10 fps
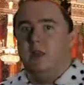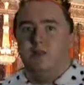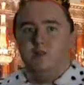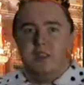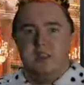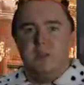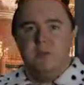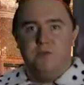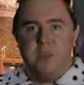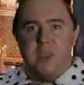Is wrestling
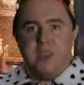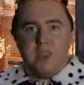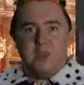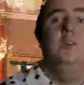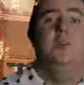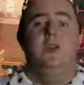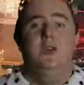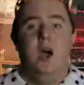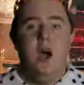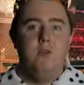fake?
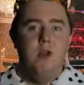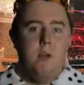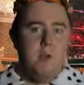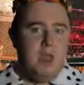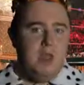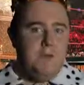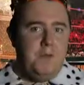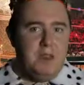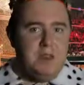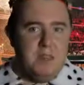Cesaro main
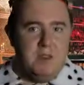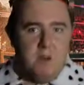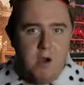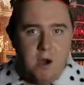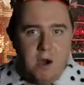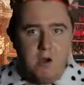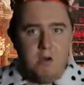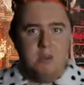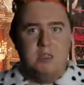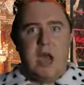eventing
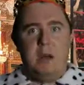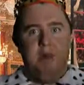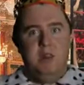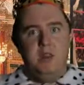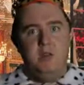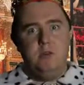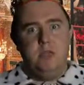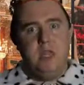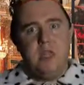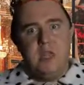Raw.
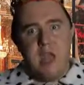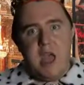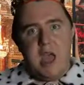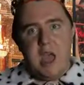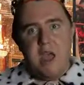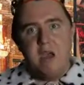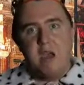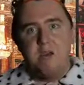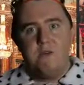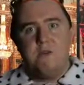WTF.
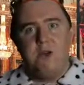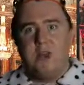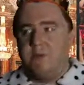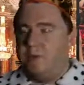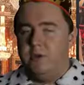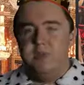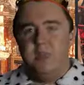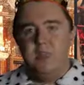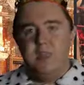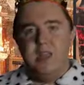I never thought I'd
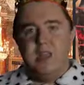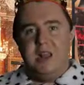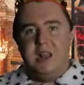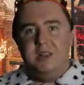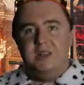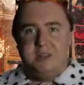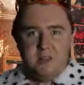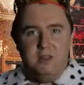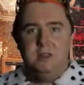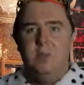see the day, lads.
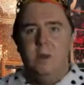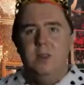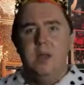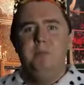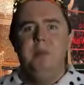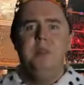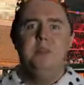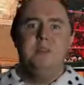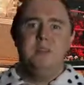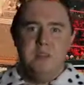Oh, that
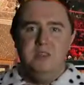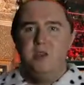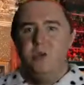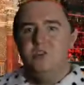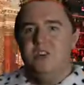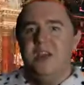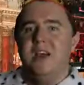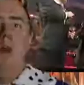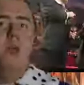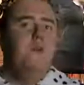please. He's good, you know.
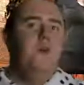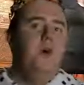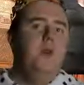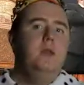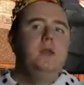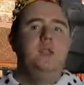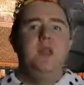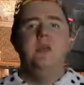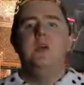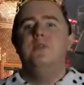Mick Foley
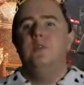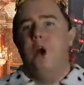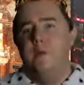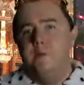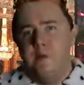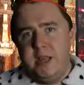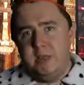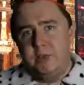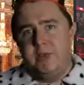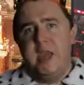saying that Roman
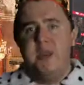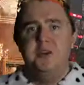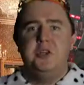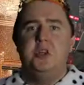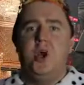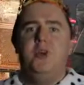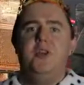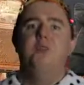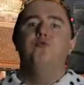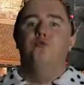Reigns will get his shot
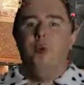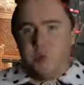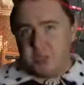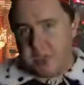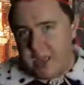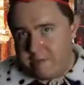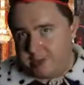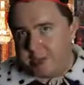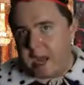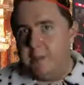at
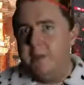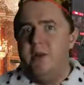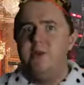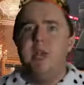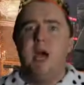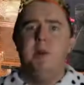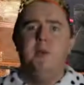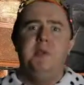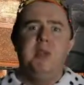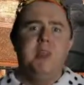Rusev's
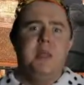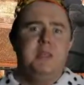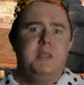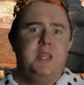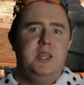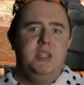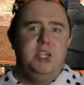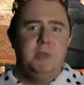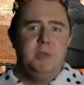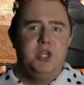WWE United States
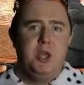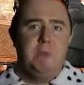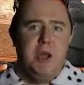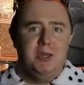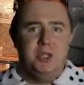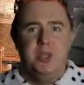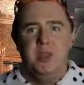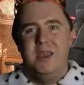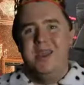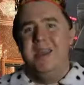Championship match.
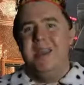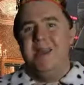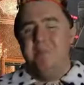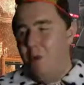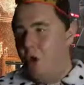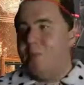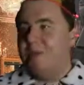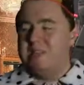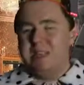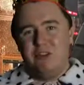
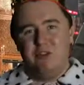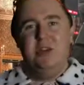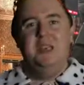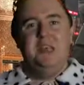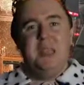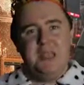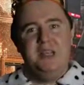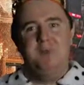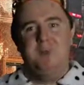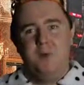Moments, literally
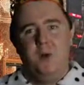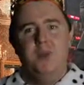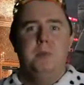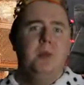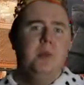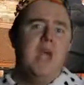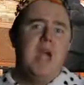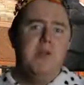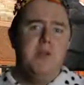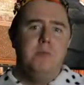seconds before the
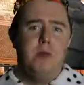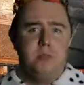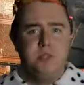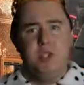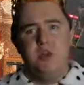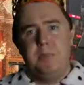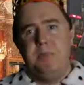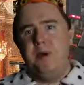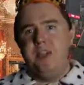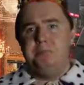Bulgarian Brute was due to
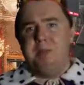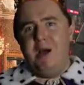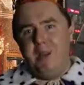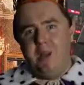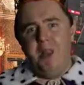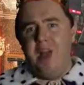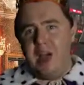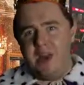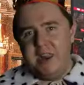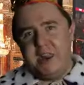put his belt on the
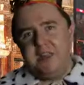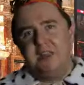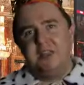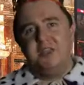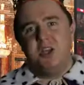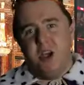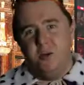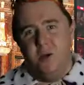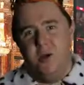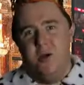line against
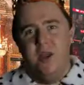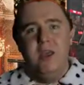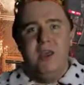Cesaro.